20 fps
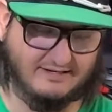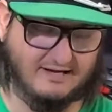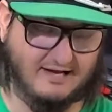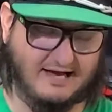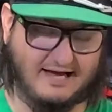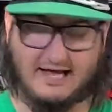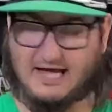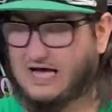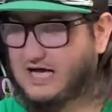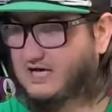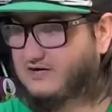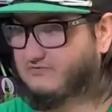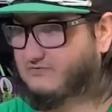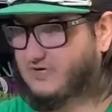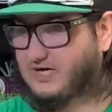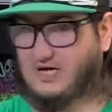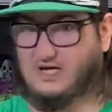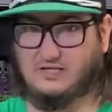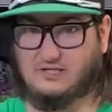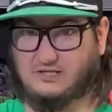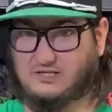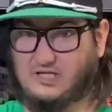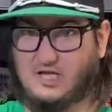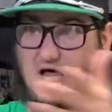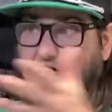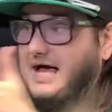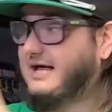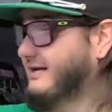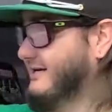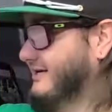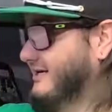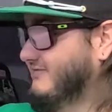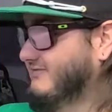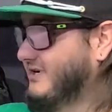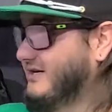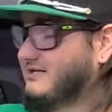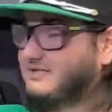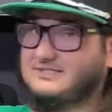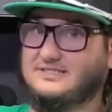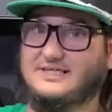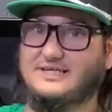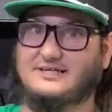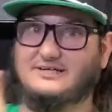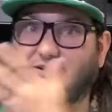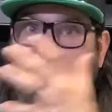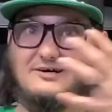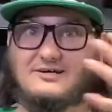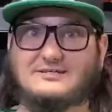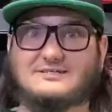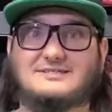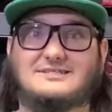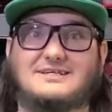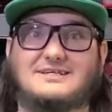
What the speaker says: I have a lot of RC cars.